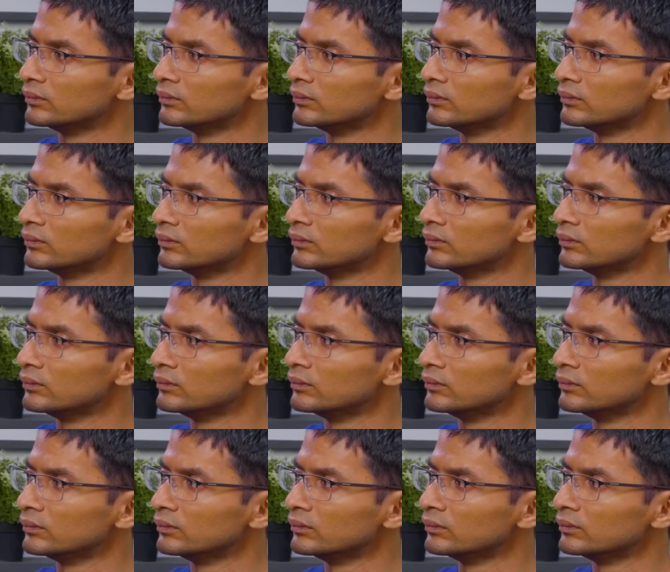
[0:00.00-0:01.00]

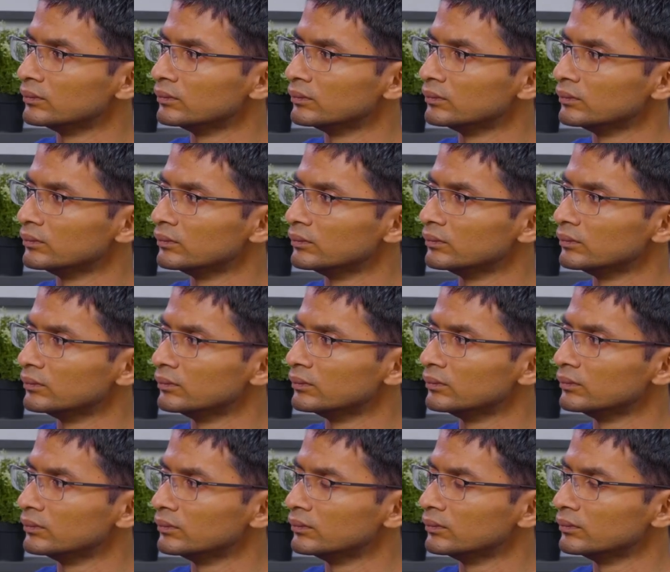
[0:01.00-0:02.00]

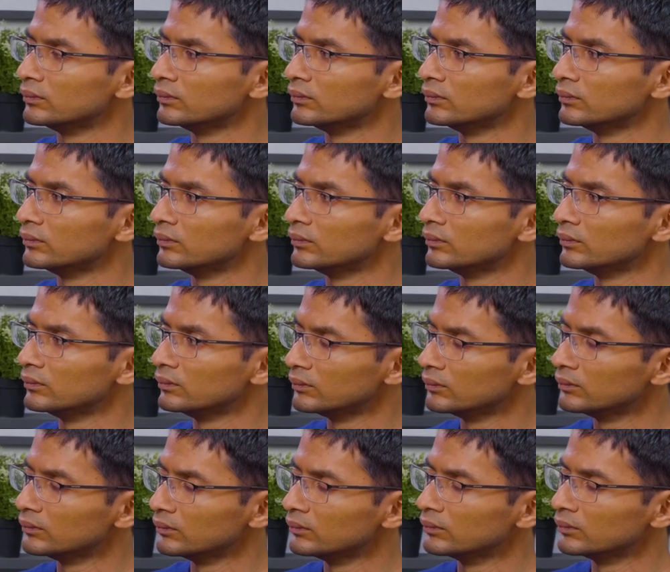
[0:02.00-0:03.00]

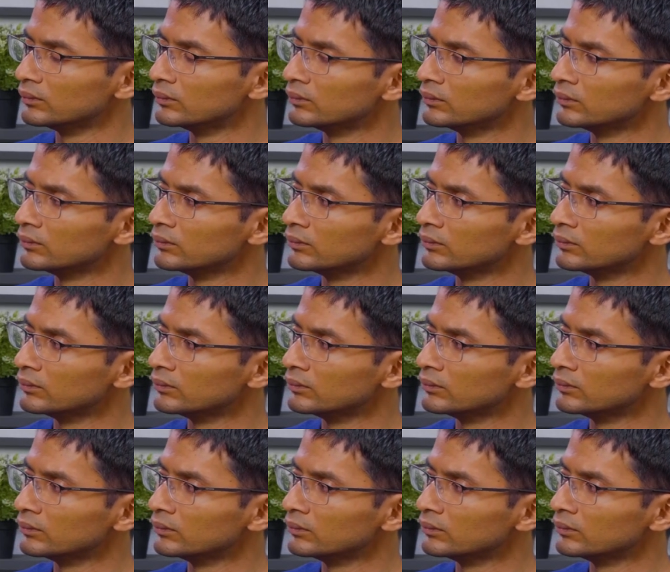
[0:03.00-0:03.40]
No words are spoken by the person on screen.